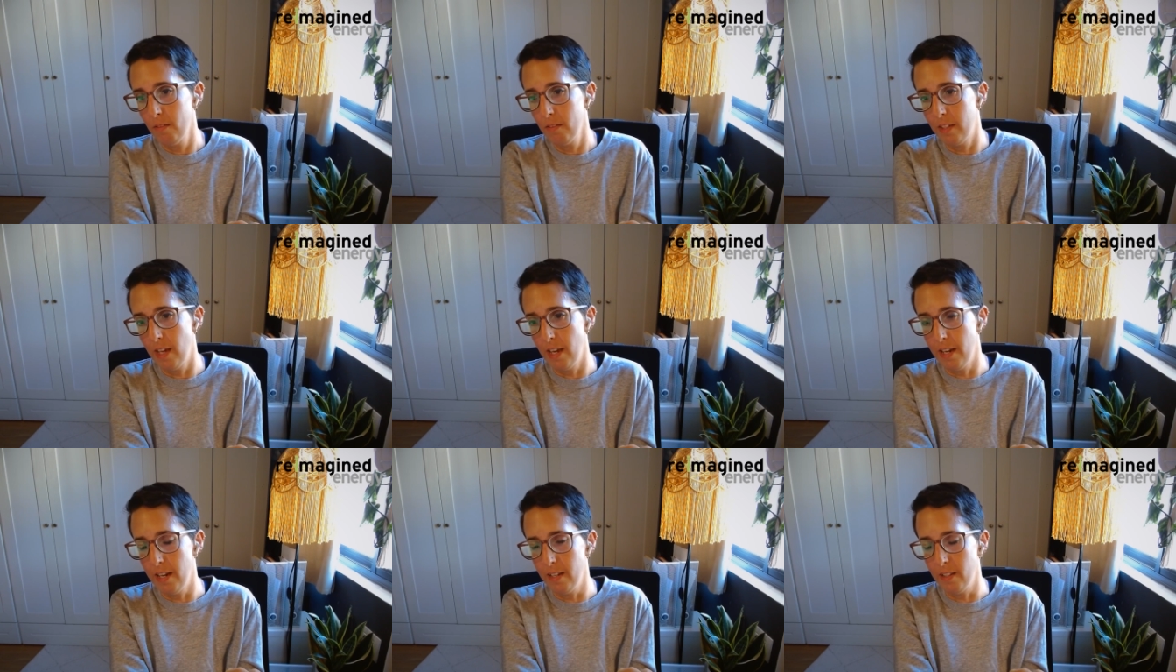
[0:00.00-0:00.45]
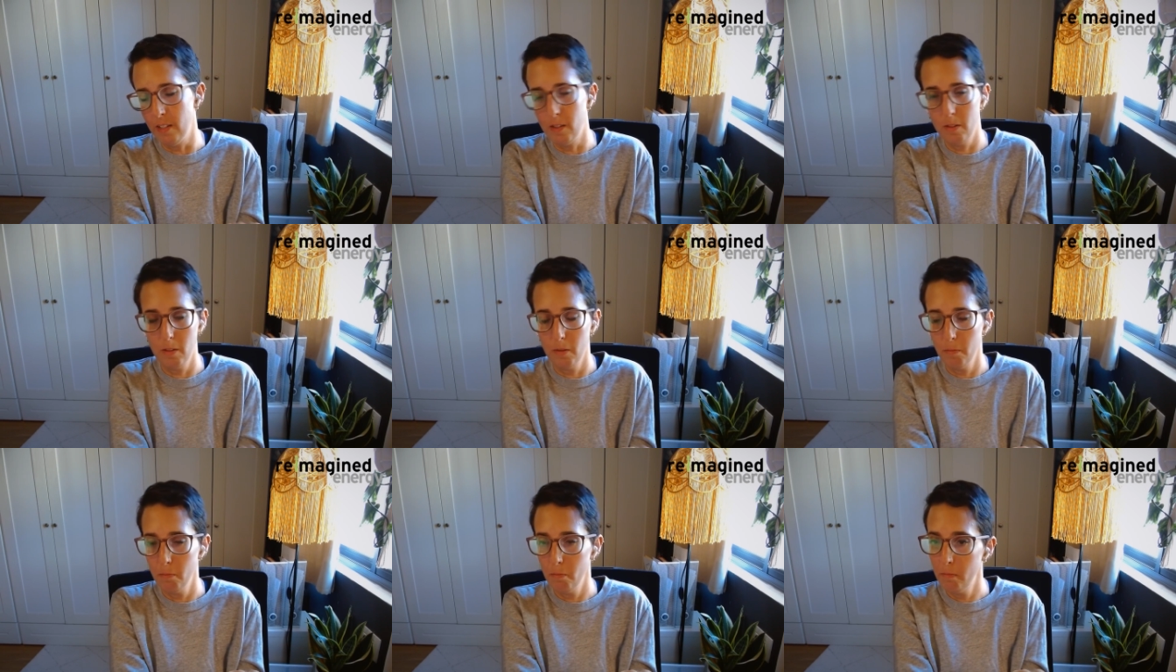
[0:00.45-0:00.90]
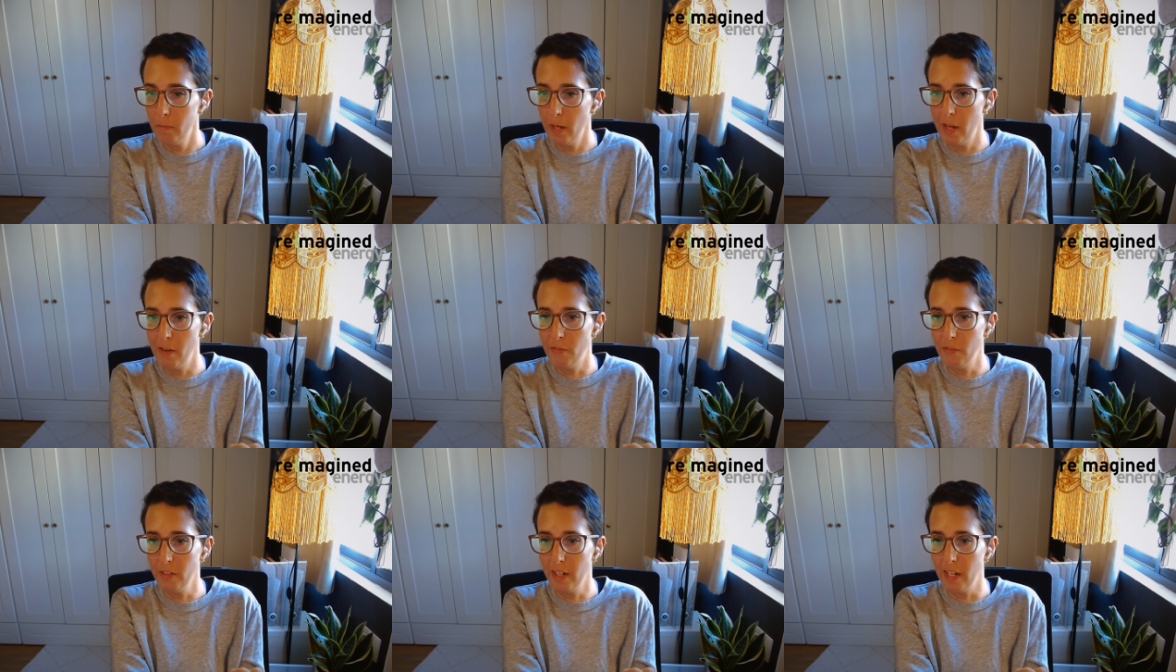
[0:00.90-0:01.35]
tenants,
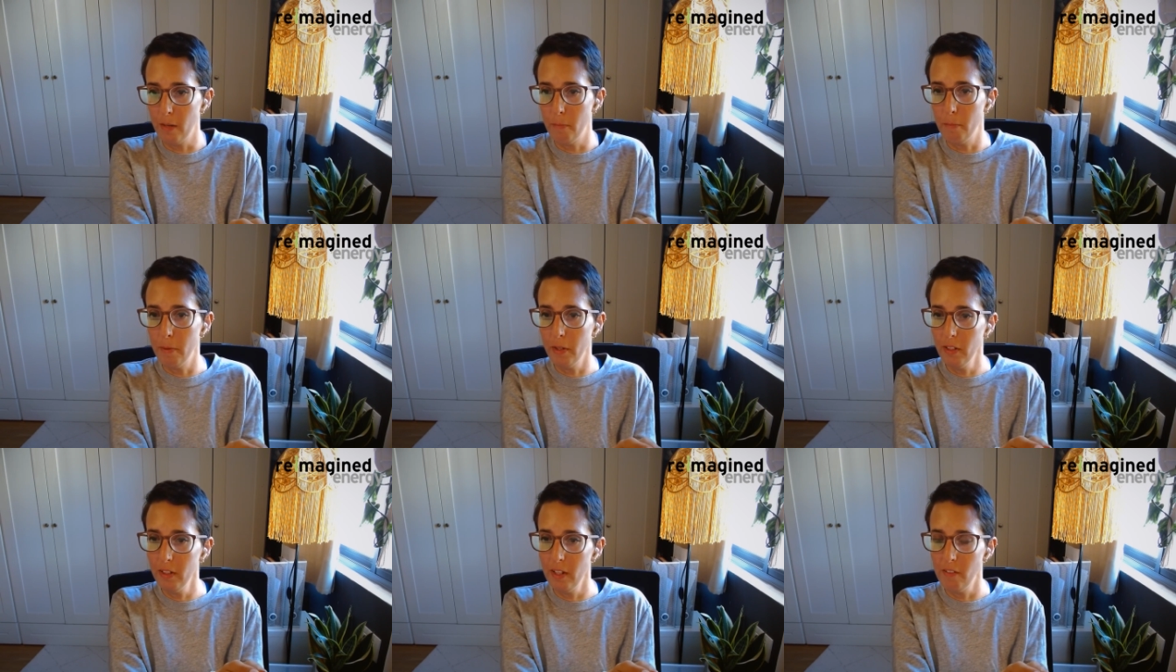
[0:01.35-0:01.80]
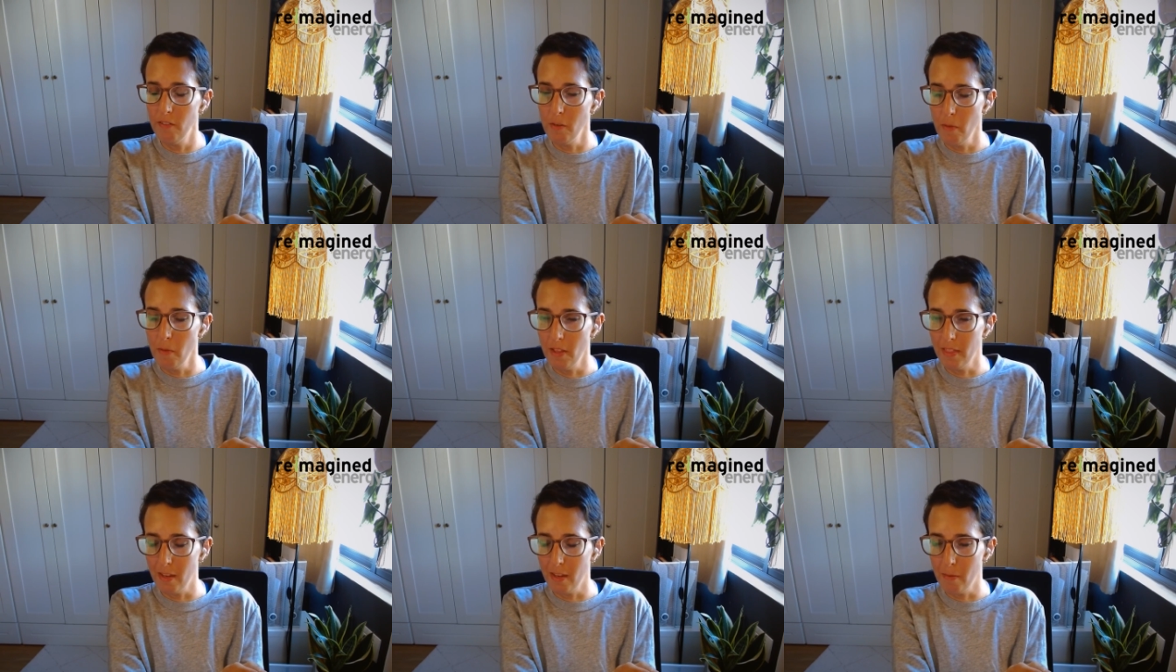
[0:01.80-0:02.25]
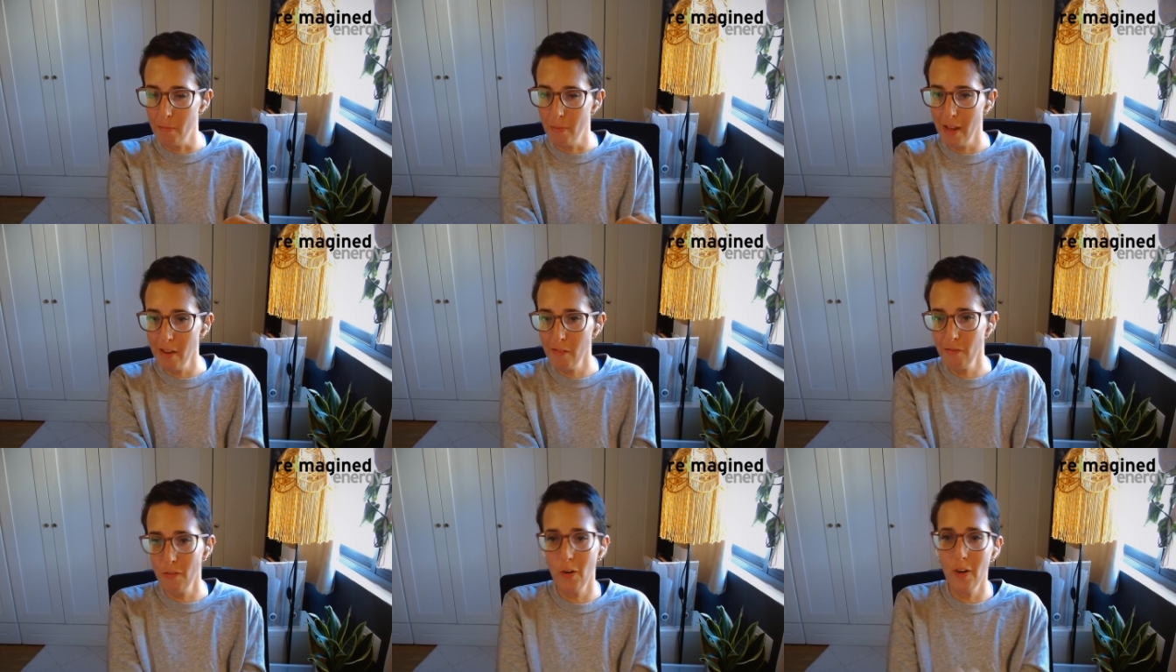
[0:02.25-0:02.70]
get a bill every month and
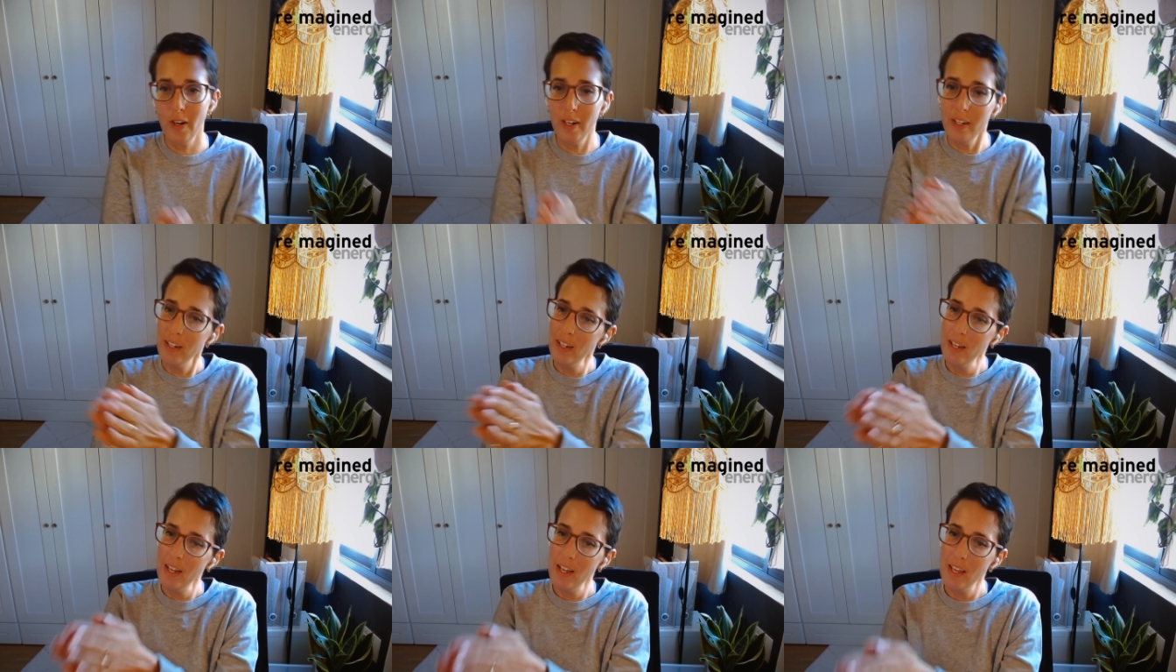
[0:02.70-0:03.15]
pay for it.